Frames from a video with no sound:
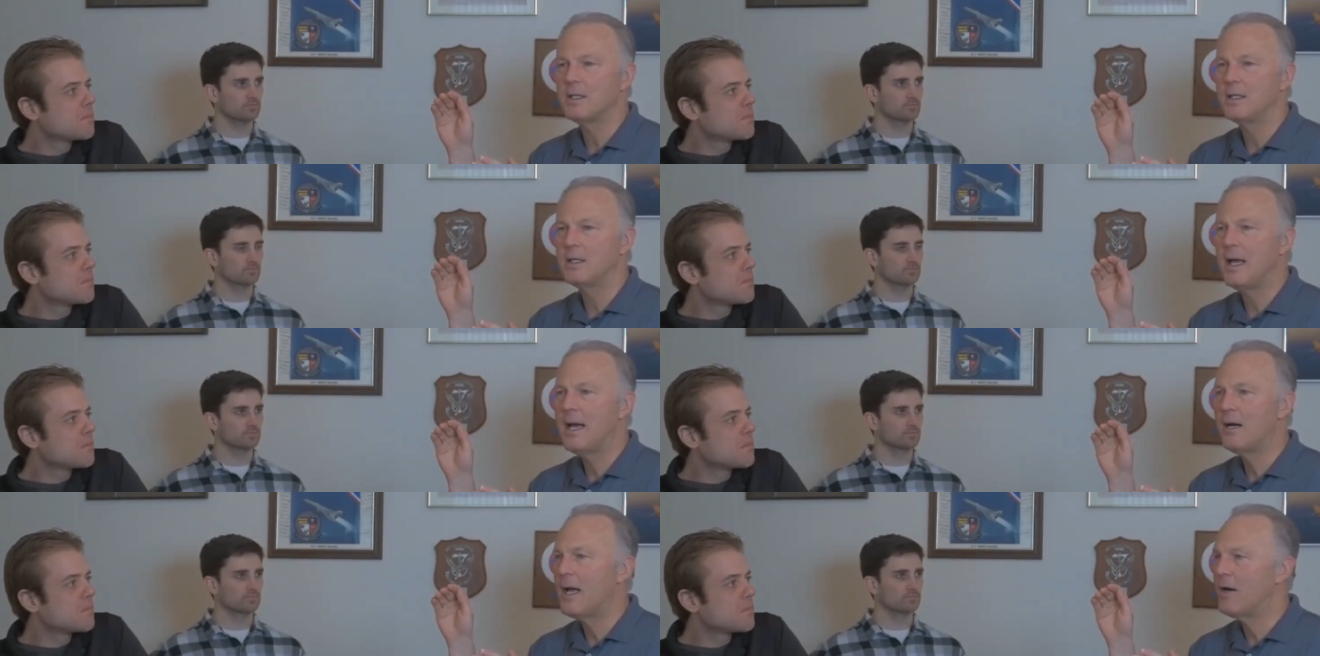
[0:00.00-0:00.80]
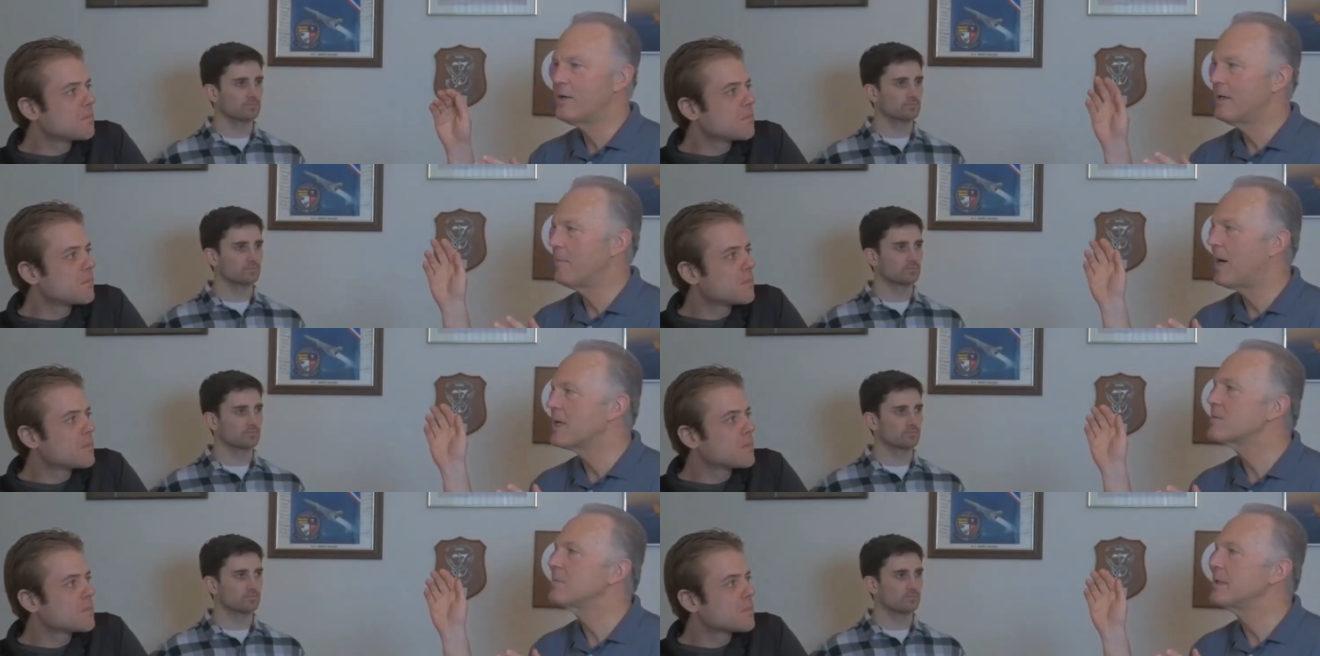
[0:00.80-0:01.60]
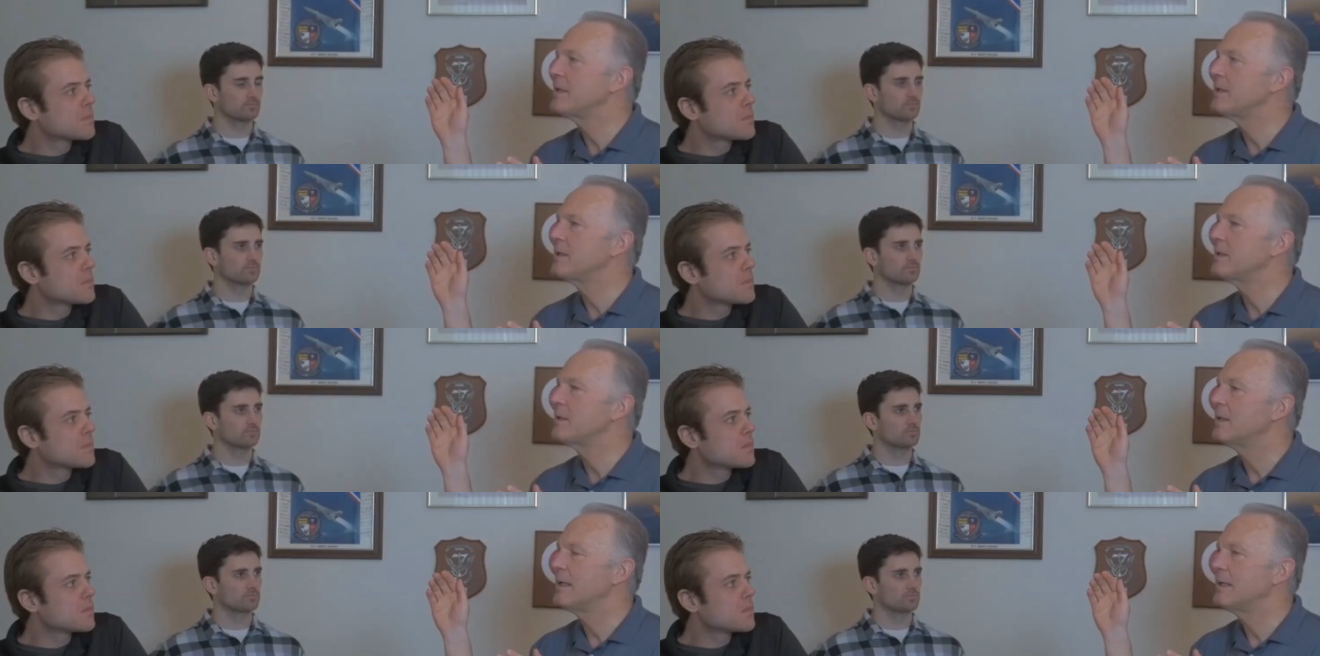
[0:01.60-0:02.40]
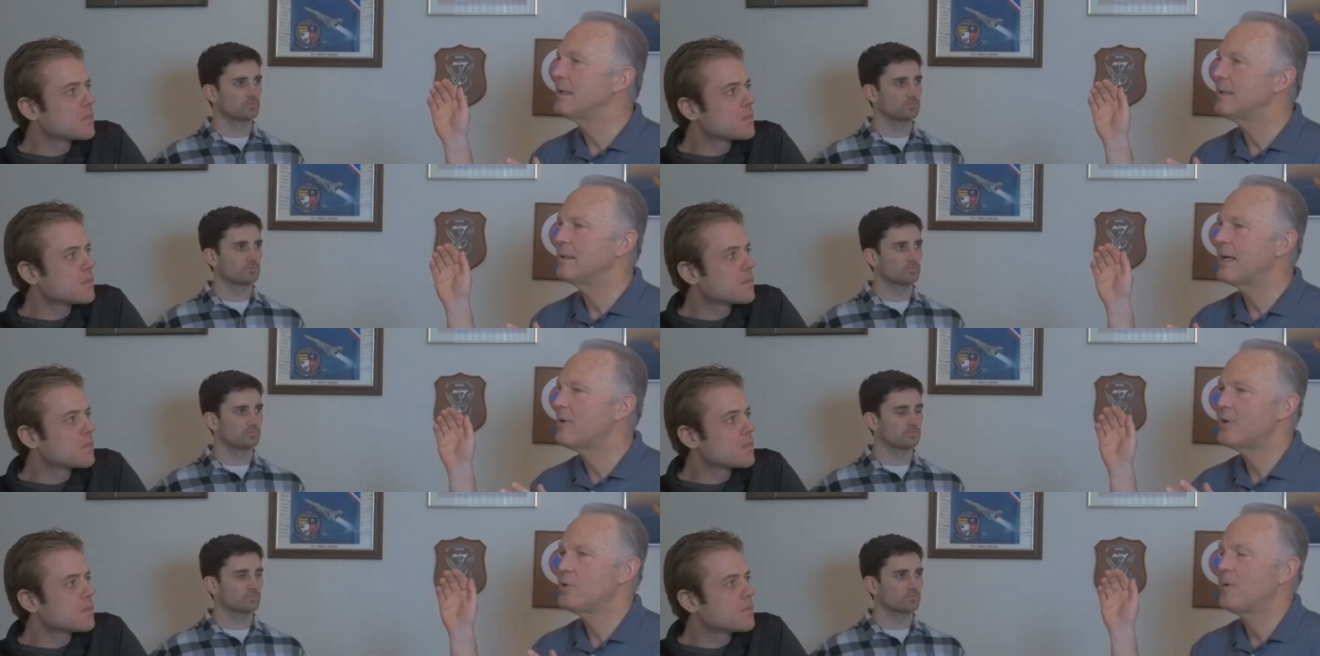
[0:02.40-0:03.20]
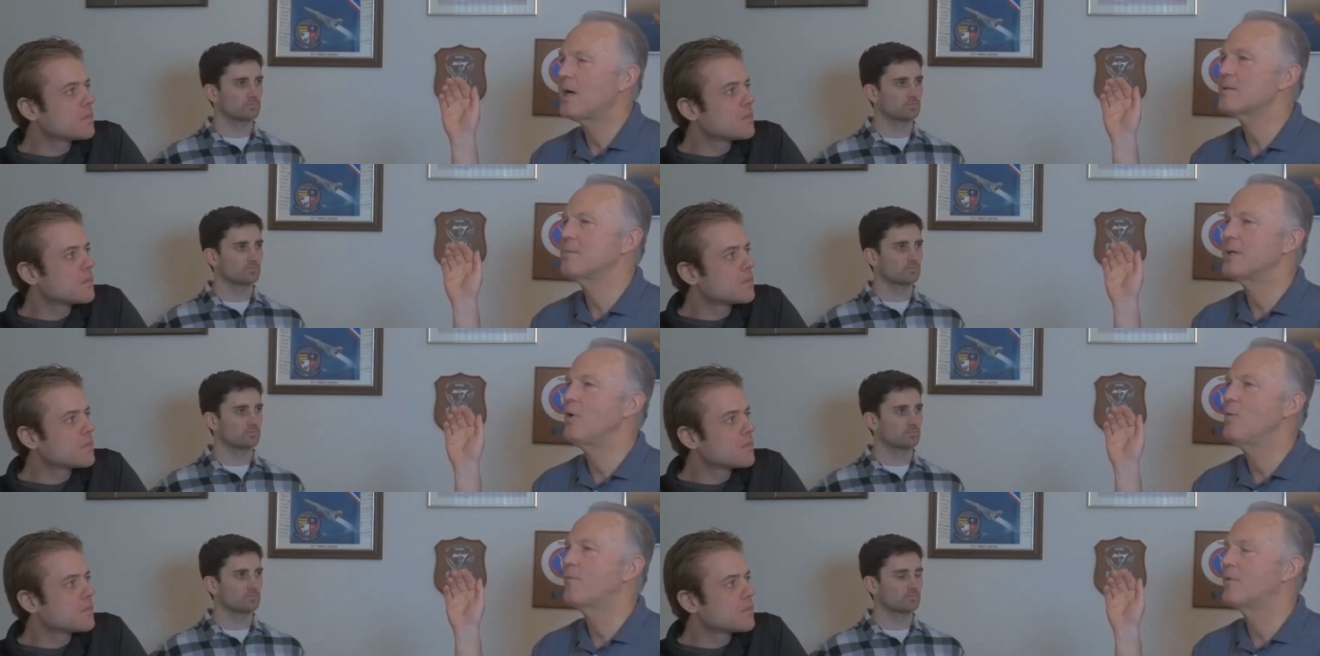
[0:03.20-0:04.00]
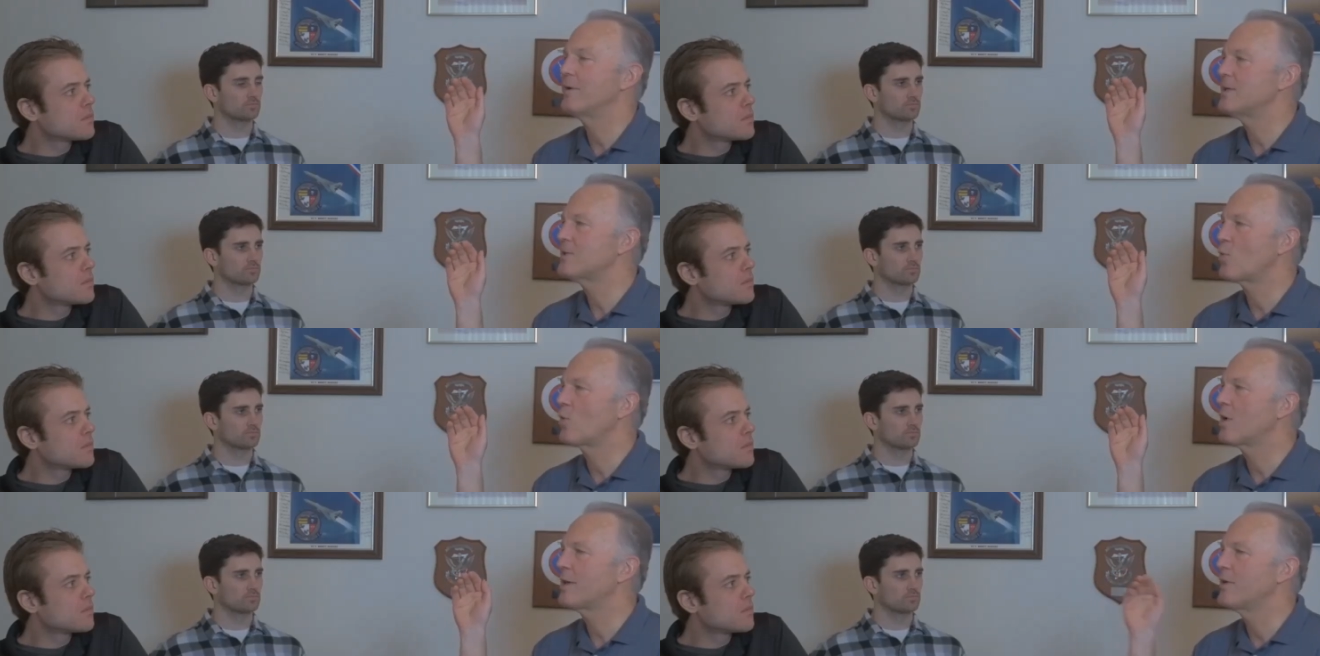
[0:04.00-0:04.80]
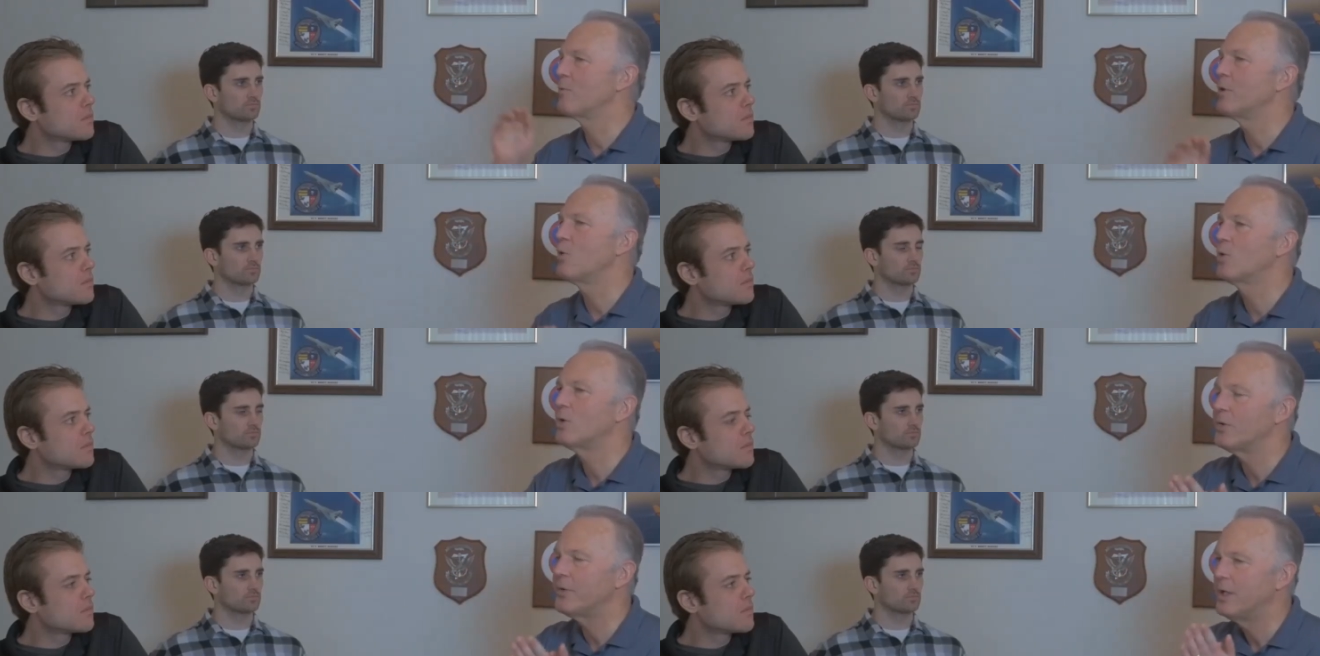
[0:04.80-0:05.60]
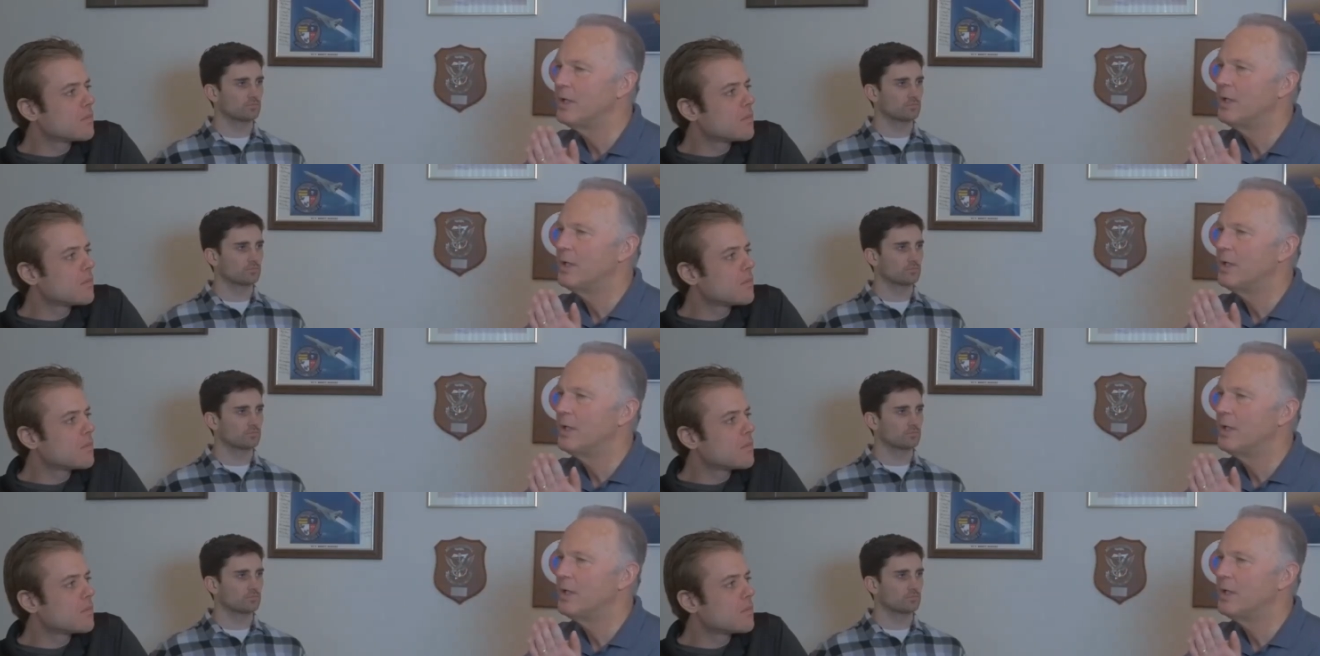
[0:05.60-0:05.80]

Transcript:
Speaker 1: how could you possibly hope for this to work in the real world?